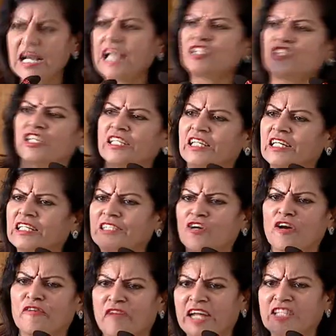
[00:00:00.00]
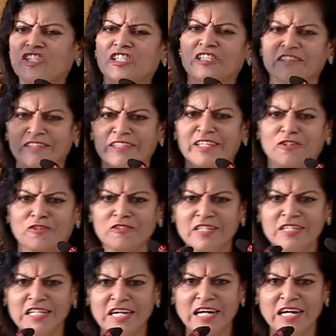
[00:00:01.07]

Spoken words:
engineer, the conventional, you know,